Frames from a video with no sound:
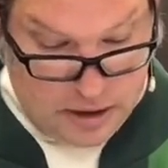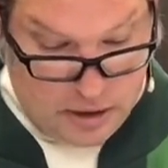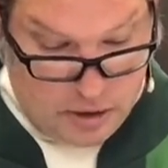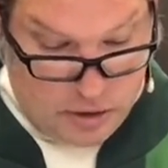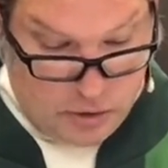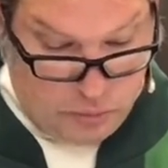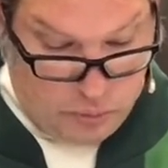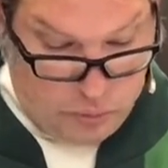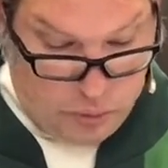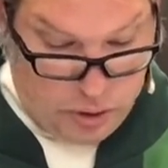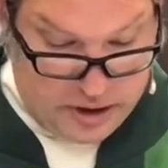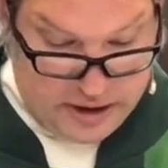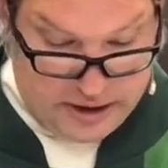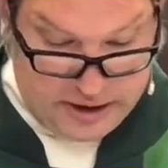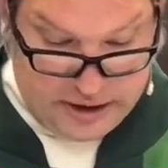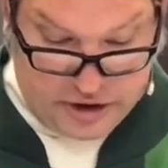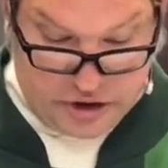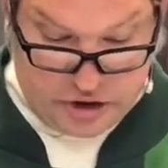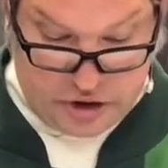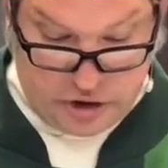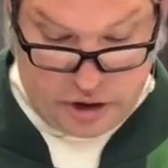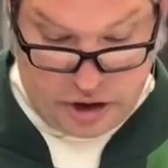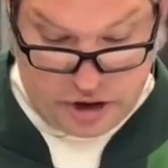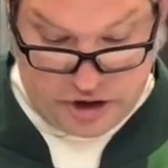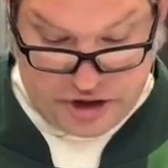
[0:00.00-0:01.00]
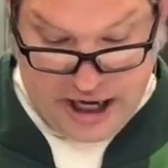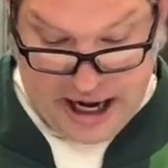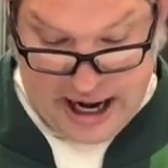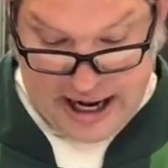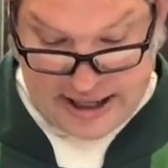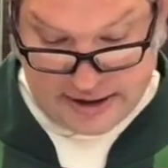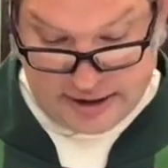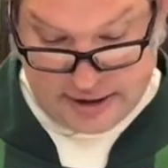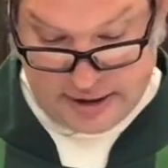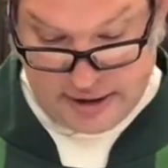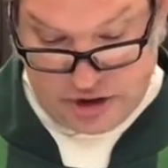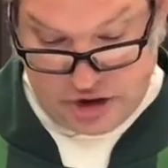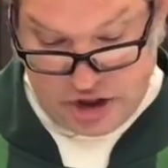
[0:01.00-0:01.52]
What in the church
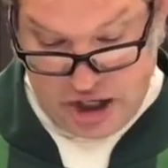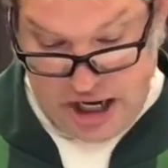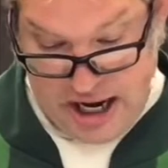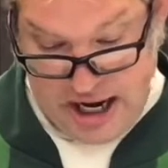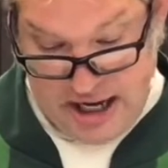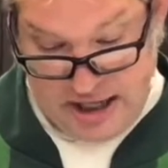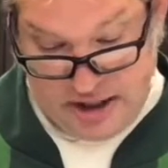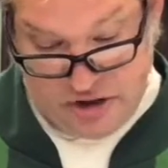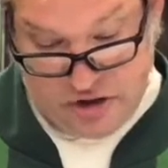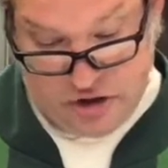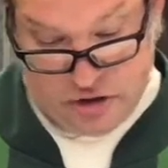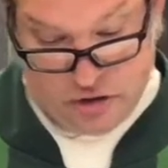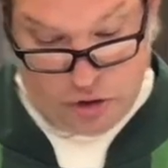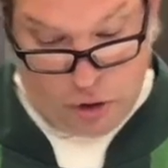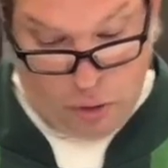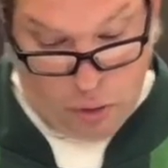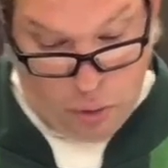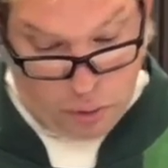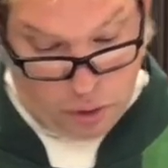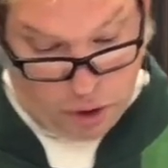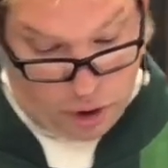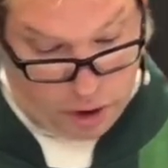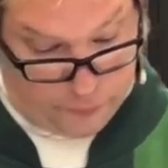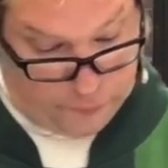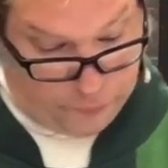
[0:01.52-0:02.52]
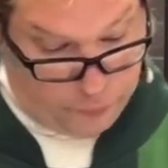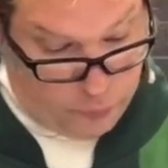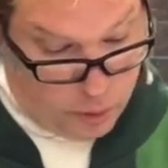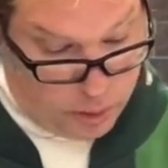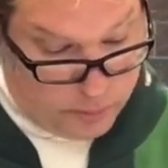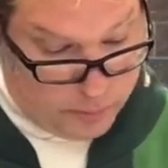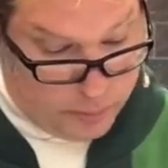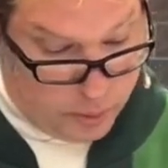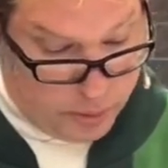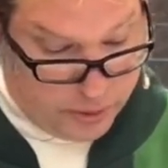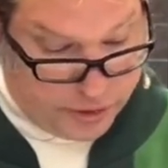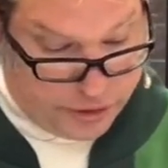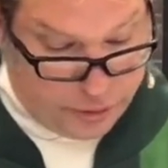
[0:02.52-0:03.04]
has to change to hold our
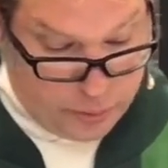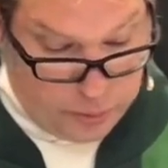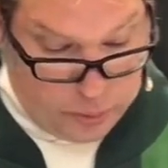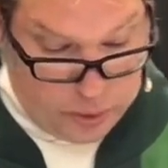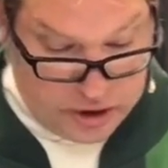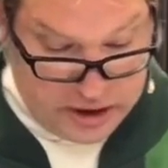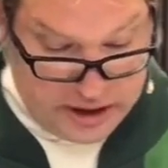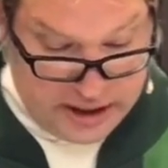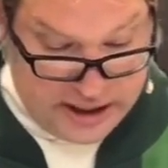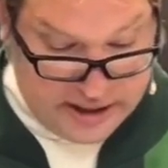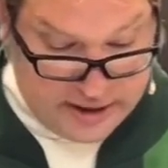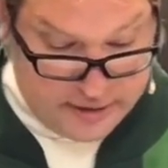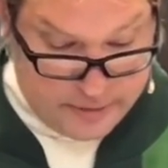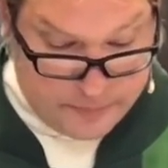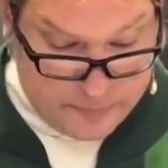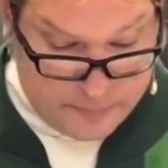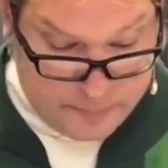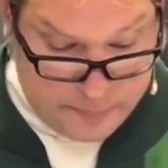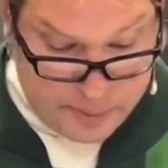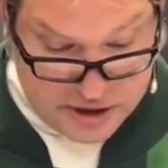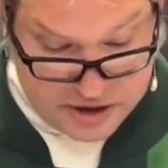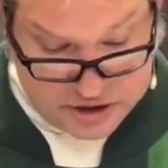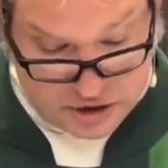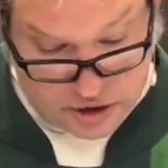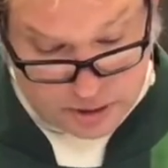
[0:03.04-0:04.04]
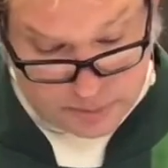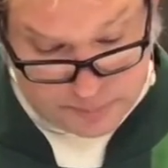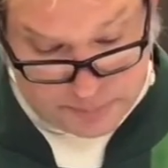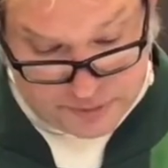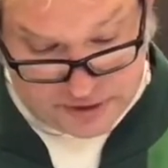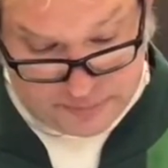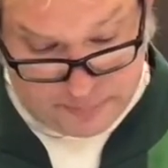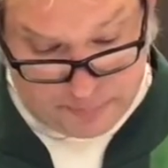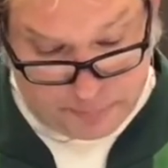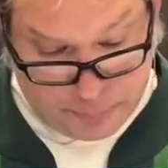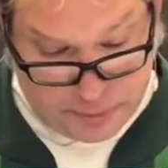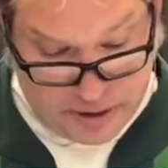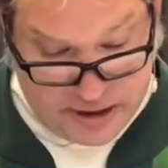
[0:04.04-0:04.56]
formal authority and bishops
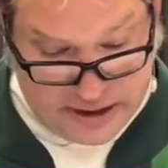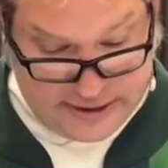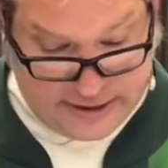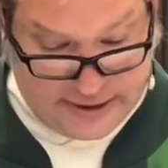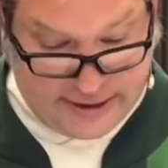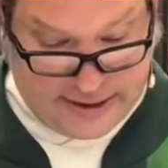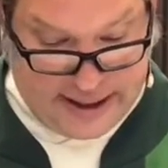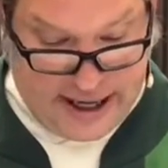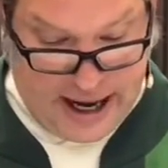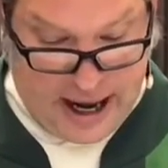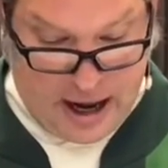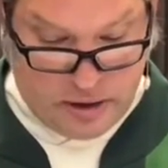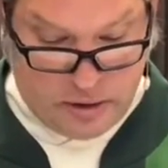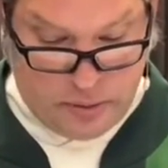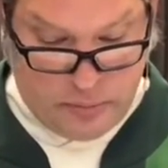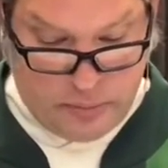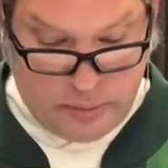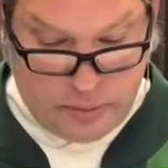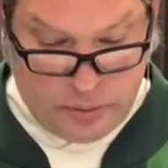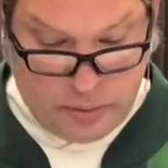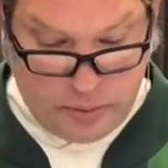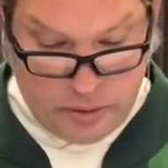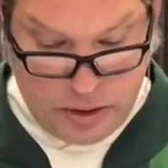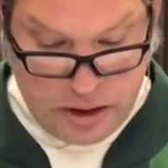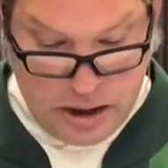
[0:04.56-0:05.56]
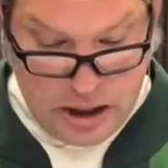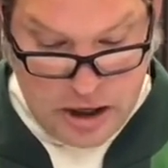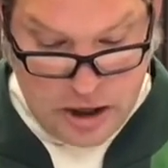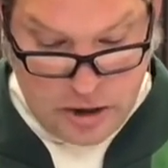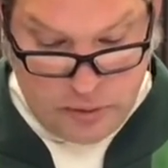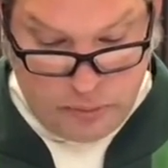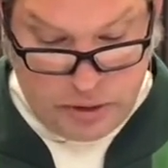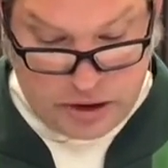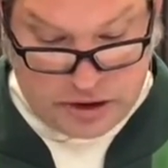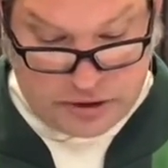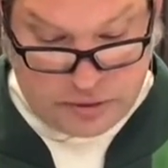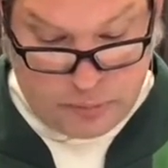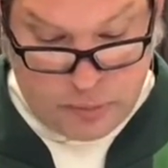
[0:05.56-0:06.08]
and priests accountable,
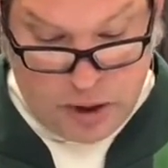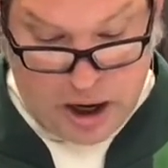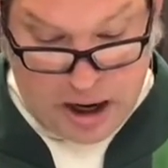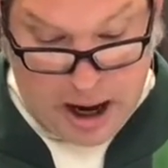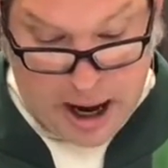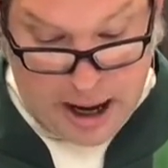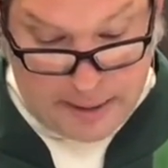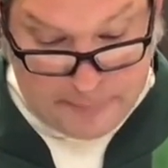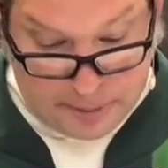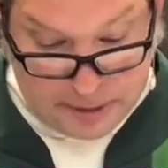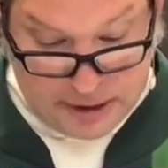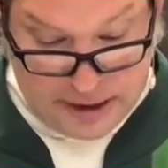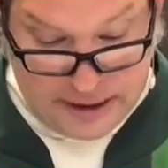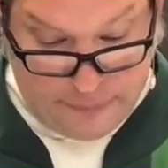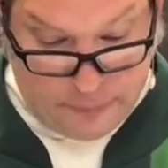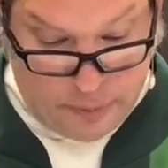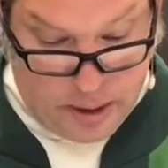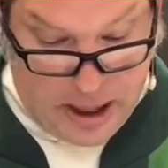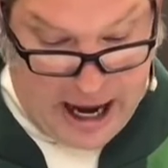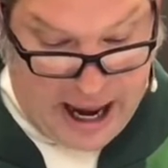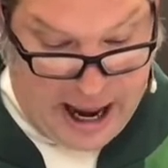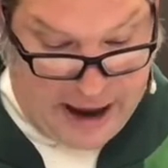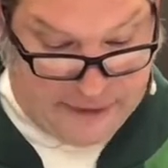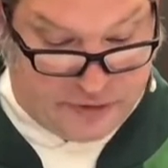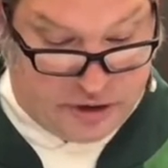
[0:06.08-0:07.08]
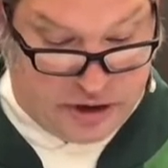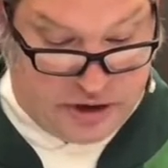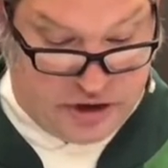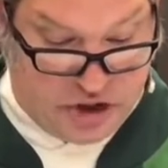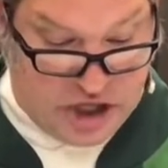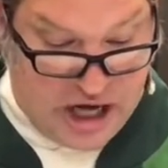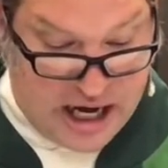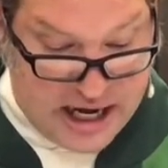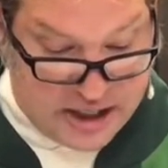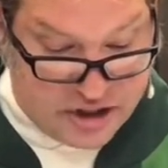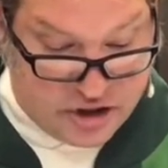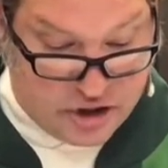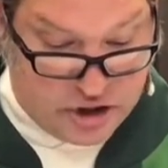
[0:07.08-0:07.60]
which I believe we have to
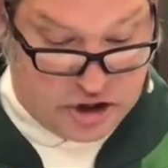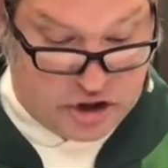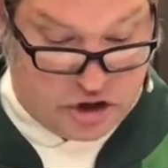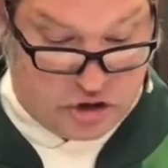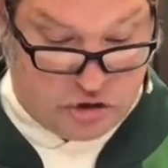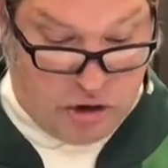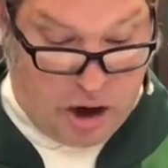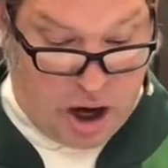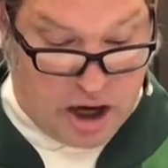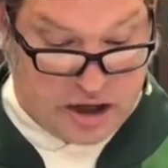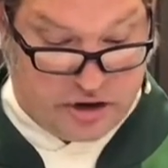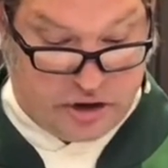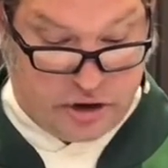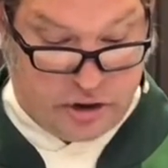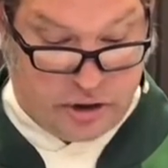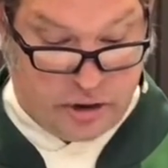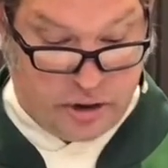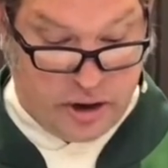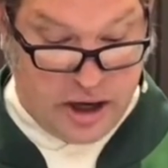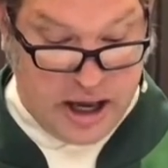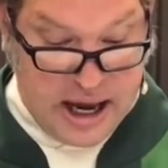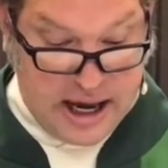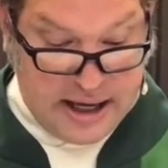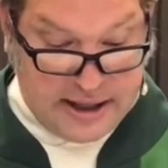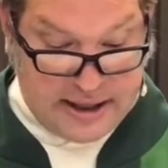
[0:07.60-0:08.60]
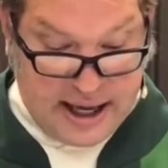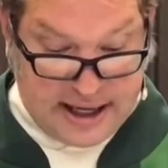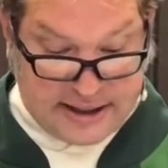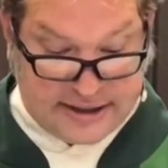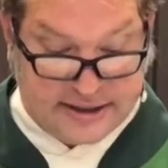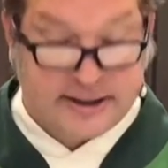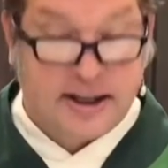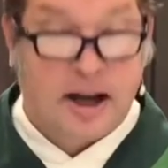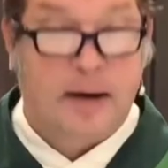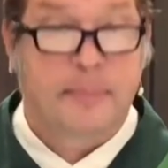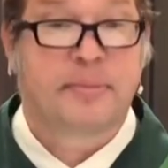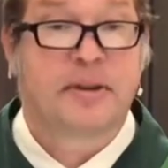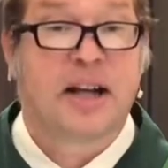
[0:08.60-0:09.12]
change the structure that
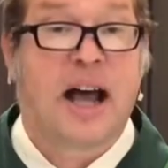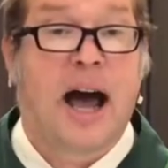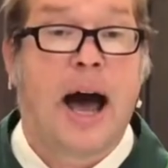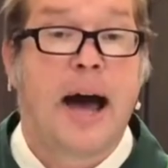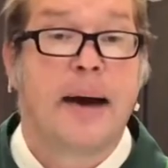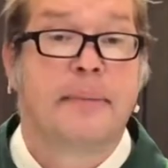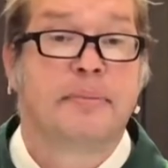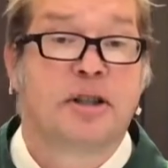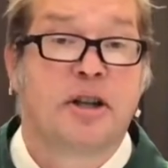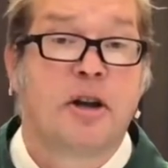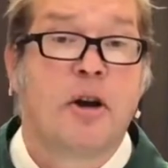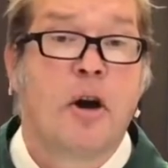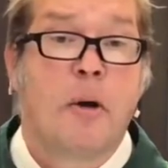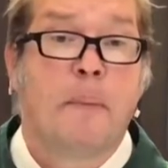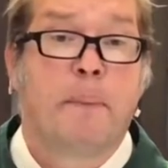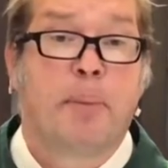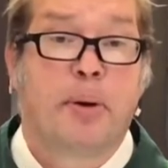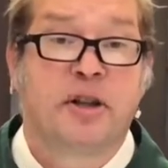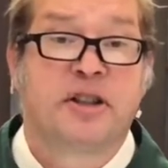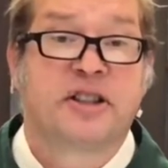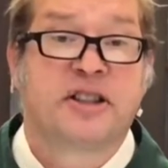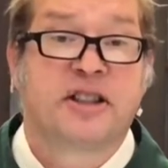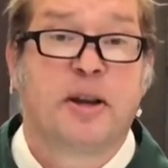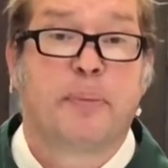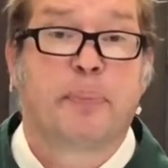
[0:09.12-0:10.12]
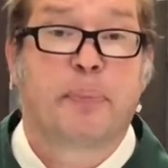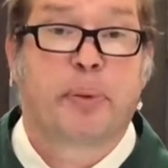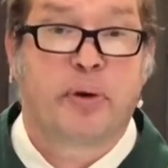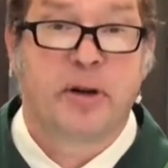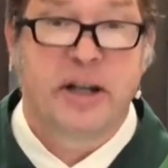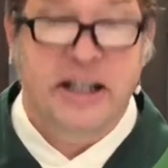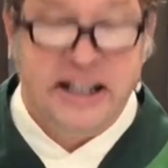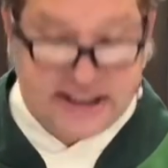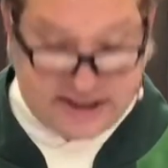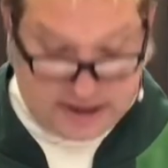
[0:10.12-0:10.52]
sometimes puts the priest